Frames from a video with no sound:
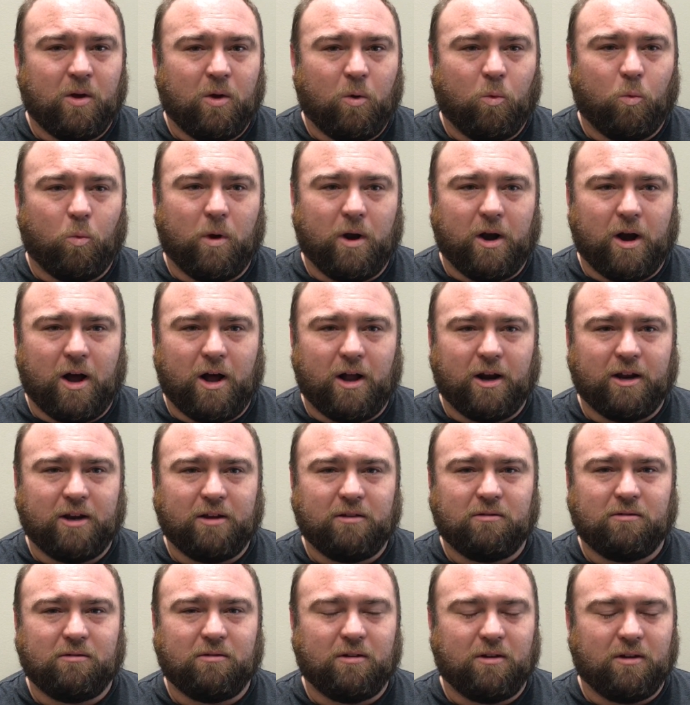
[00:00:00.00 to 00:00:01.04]
went on
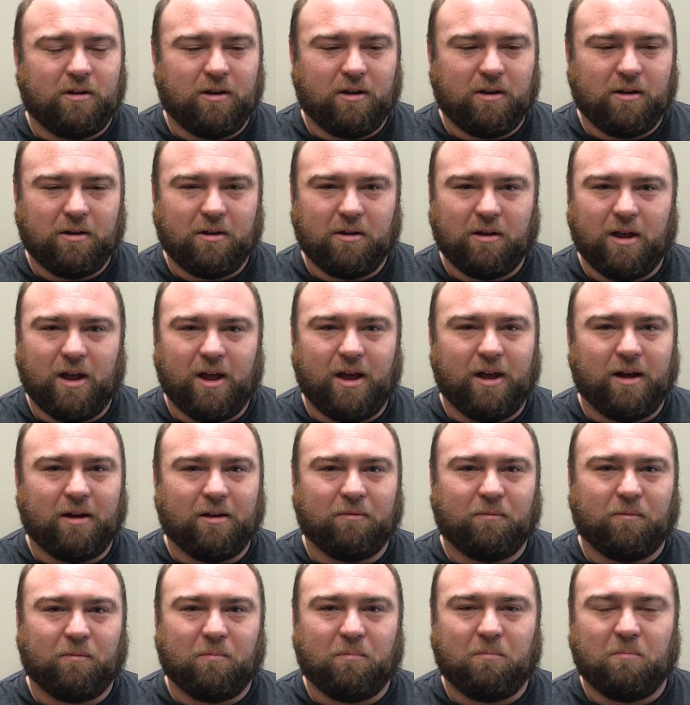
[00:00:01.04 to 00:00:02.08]
it.